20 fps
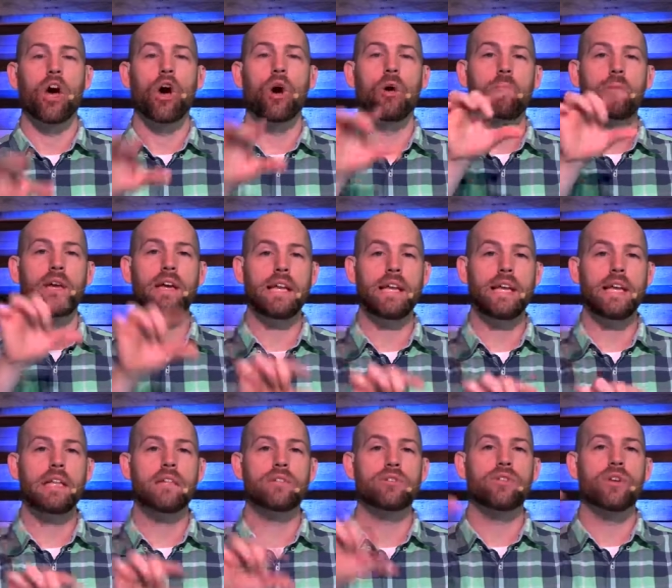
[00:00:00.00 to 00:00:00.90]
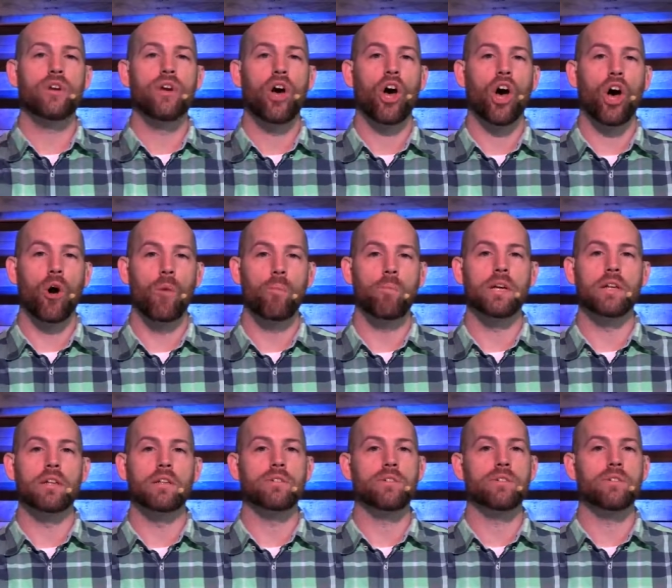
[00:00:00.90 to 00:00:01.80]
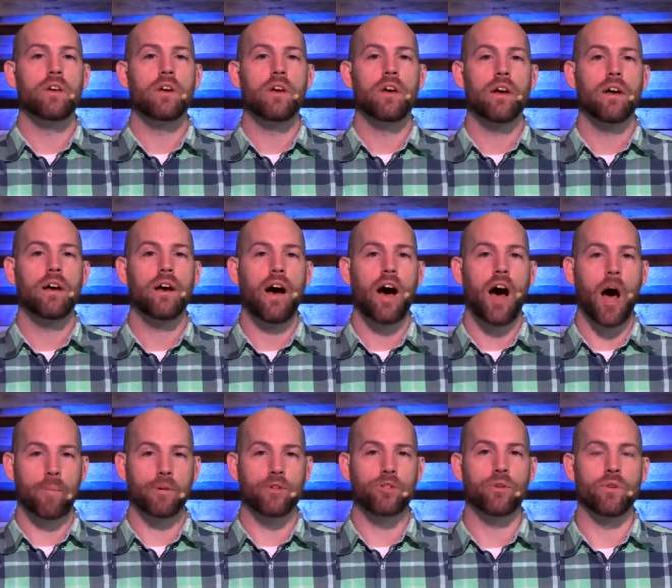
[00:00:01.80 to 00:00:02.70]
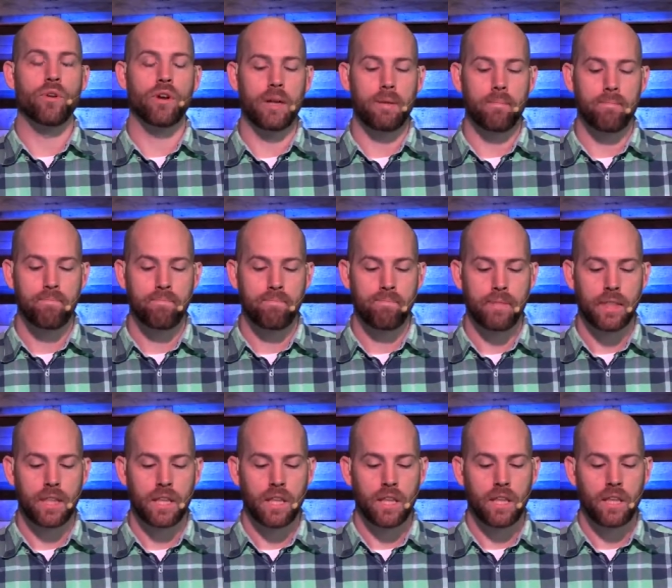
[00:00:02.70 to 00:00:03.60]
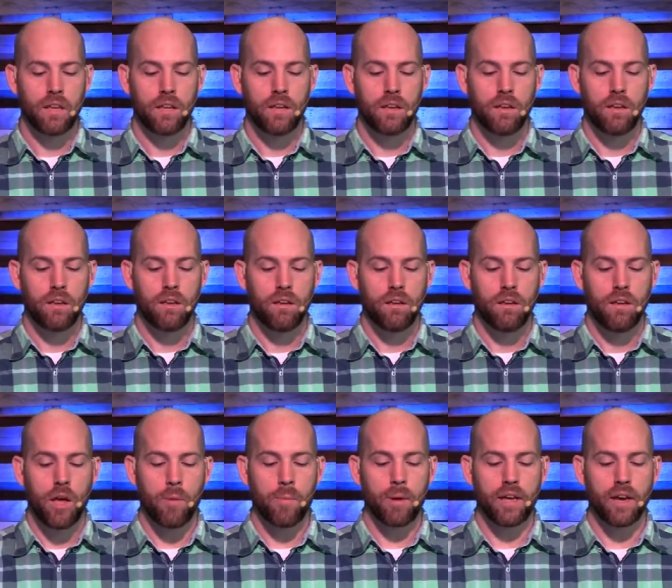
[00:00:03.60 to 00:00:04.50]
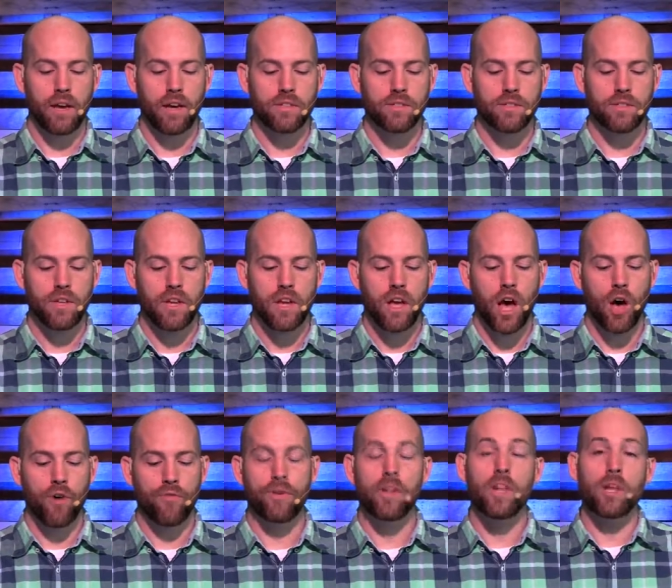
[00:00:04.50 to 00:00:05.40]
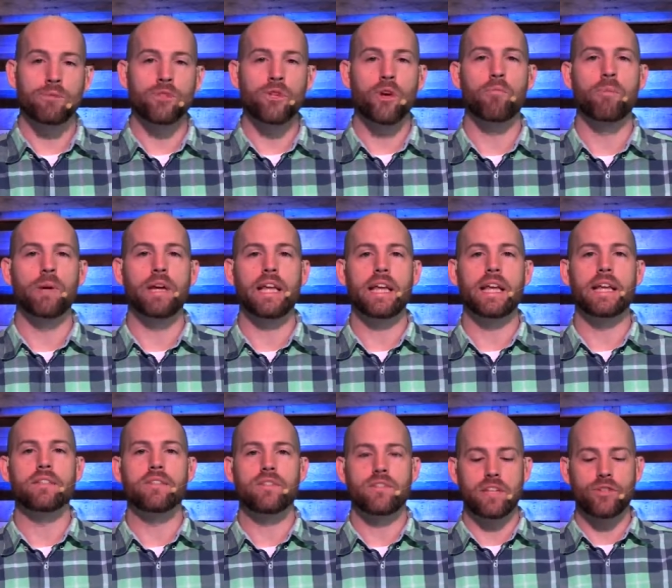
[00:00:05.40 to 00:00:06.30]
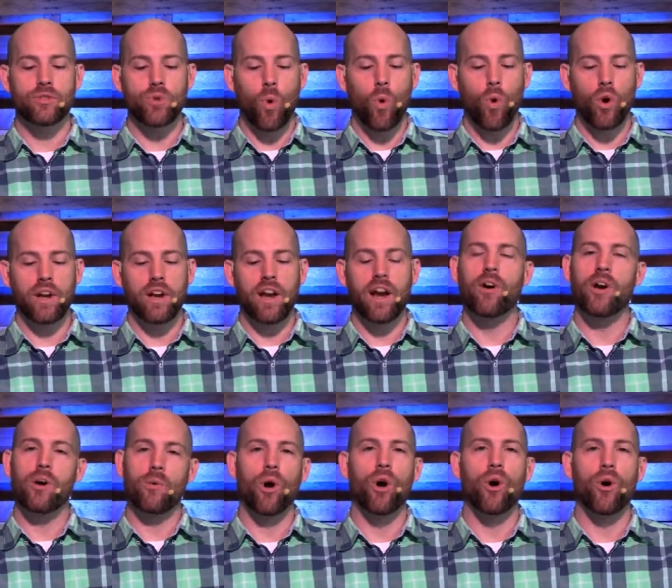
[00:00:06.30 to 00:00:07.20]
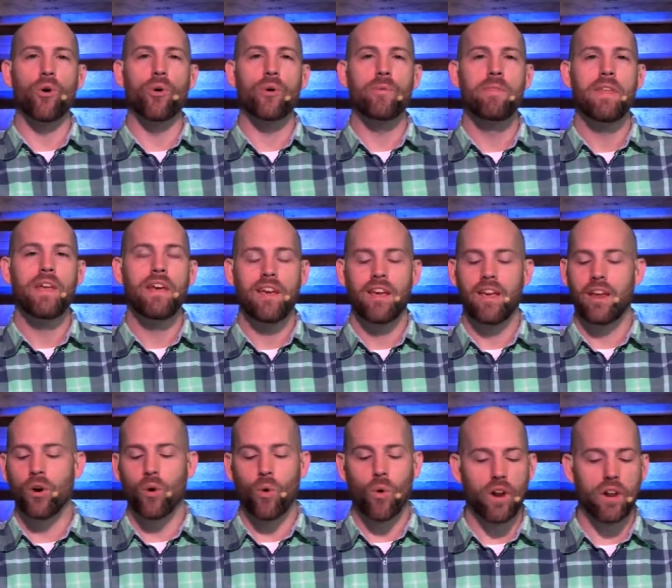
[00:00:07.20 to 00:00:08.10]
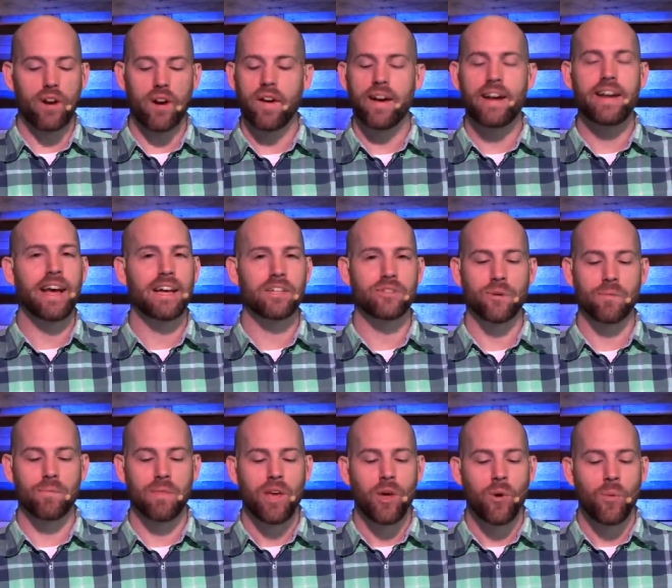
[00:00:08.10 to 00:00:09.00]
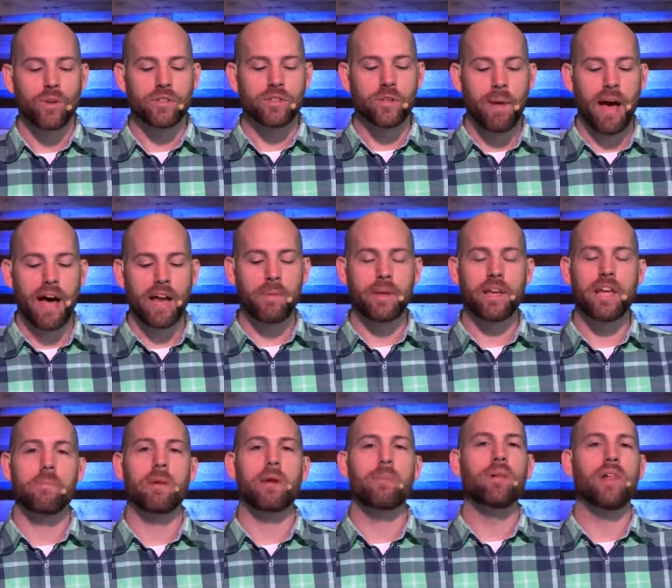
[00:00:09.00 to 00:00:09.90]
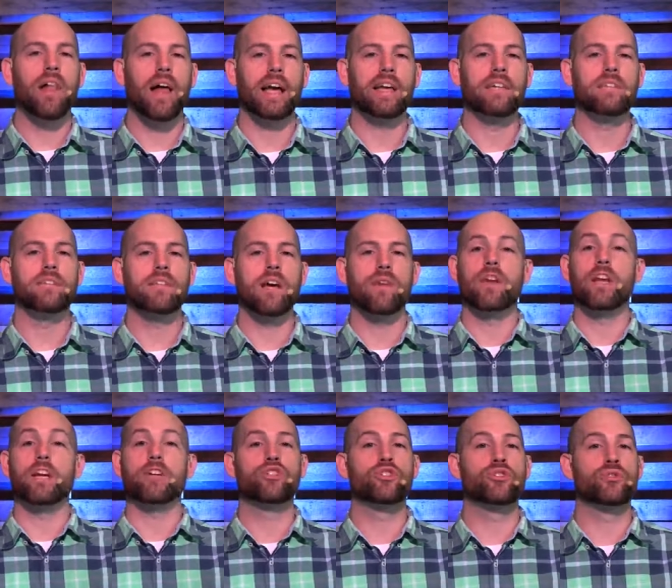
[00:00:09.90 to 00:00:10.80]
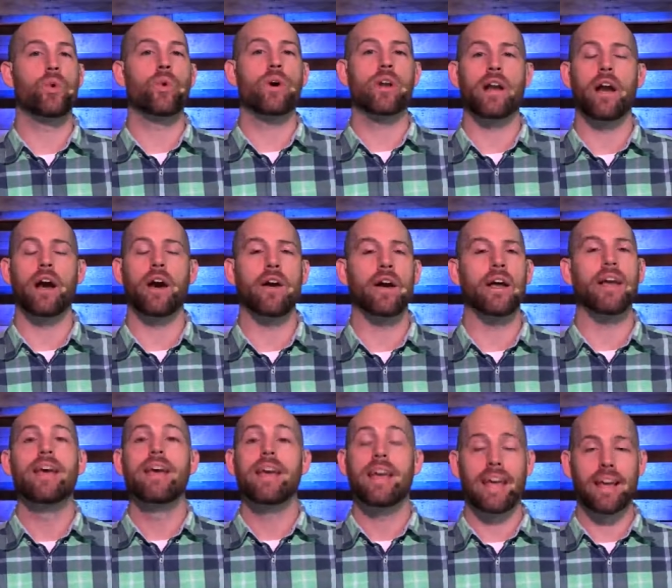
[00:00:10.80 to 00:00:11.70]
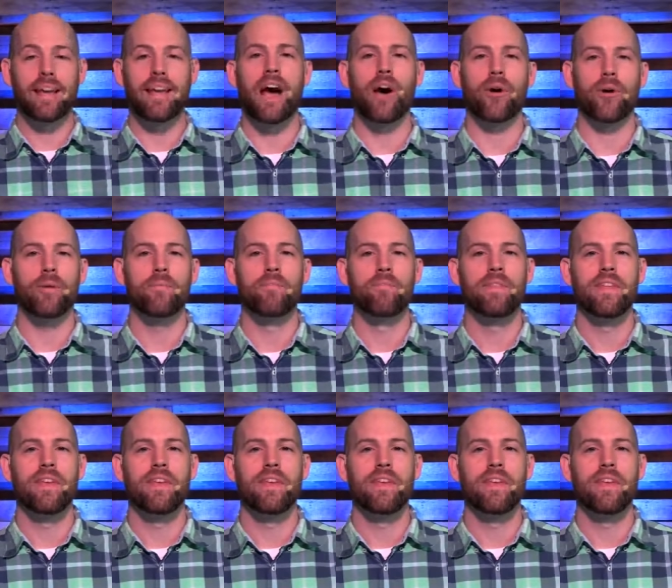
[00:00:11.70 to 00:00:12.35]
Obedience opens opportunity. And because of Philip's obedience, this ordinary road in an ordinary desert was about to become a place of an extraordinary encounter.